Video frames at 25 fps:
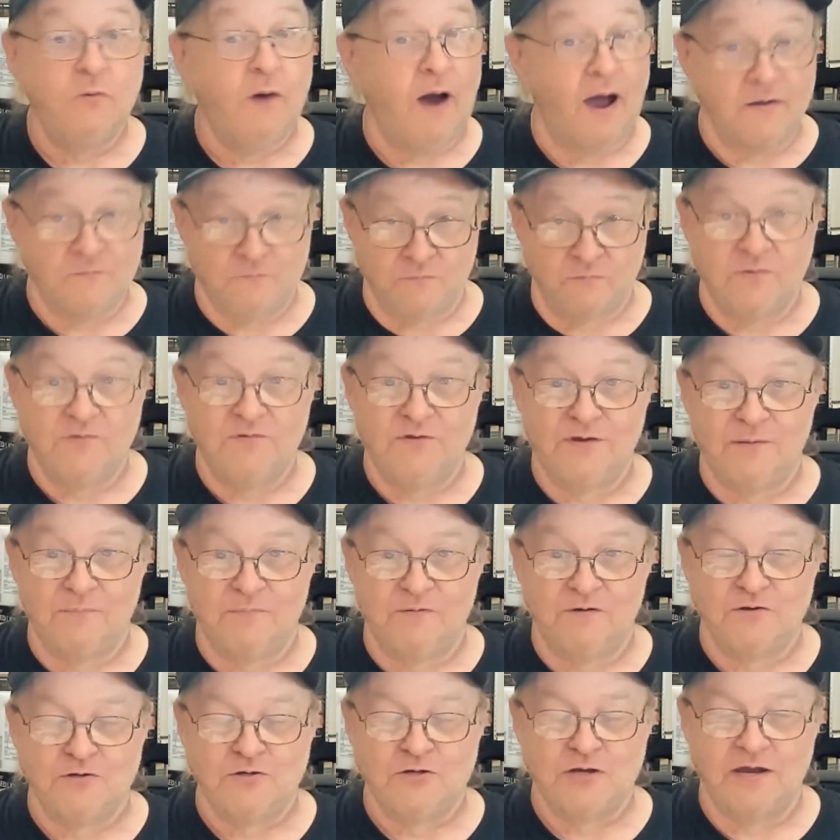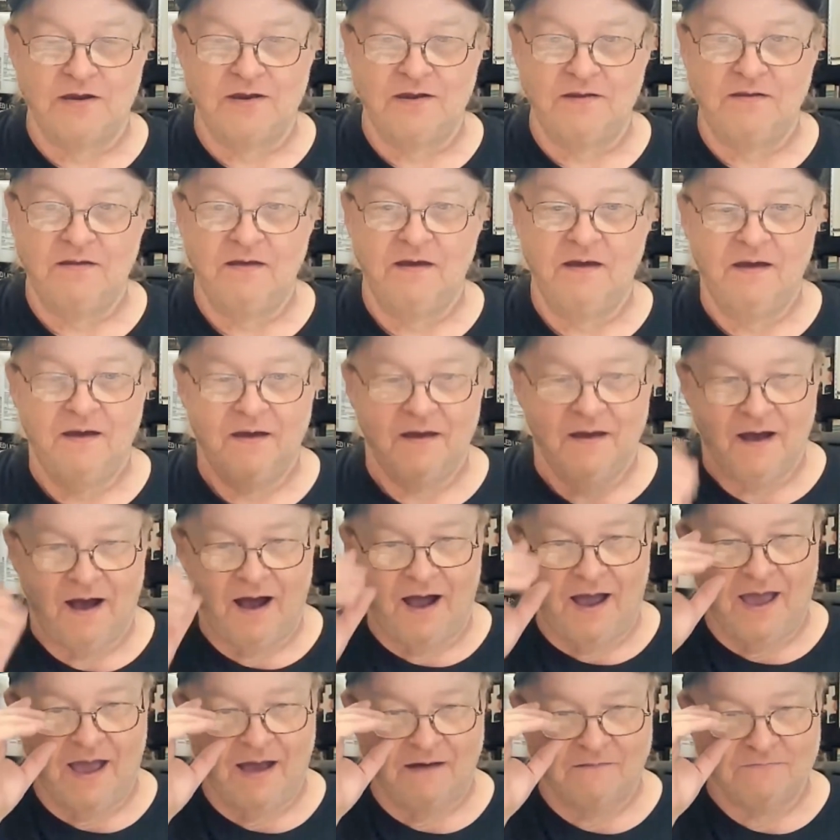I'd really appreciate it.
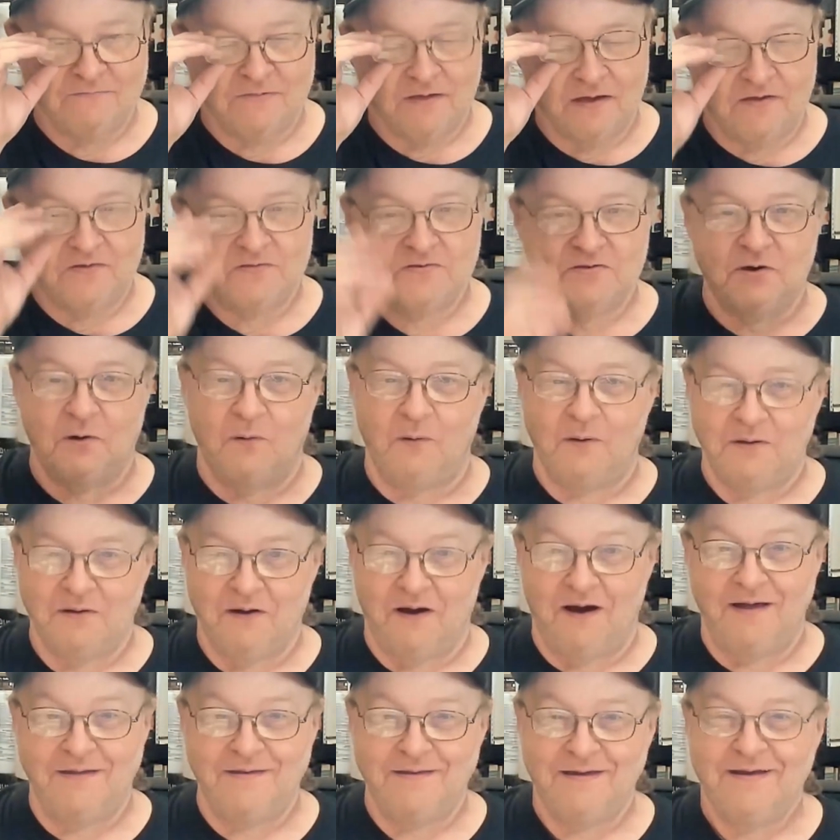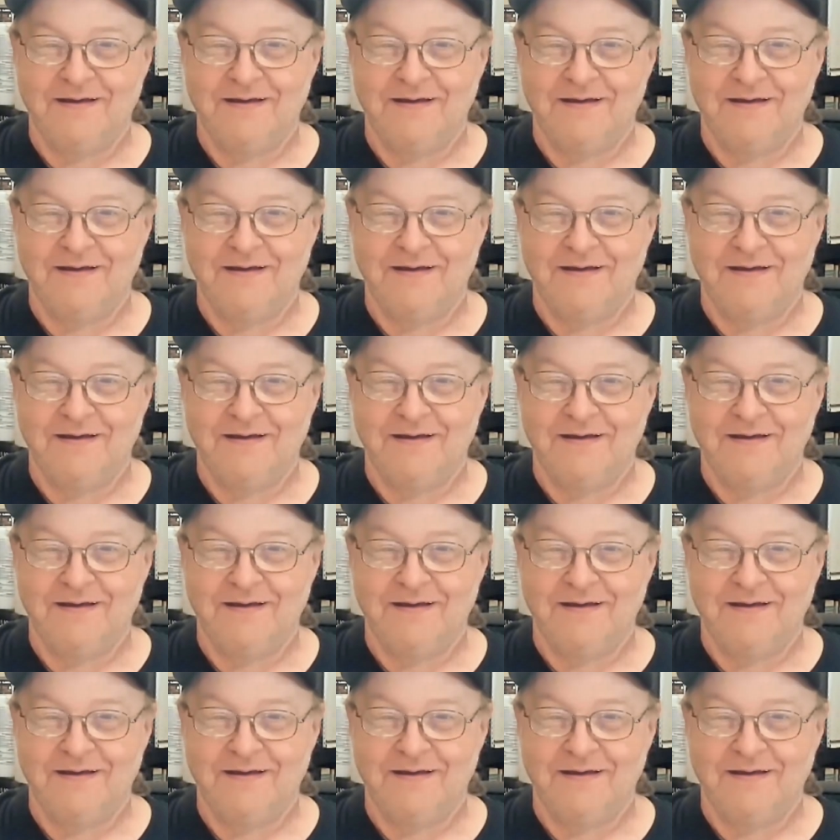I have things going on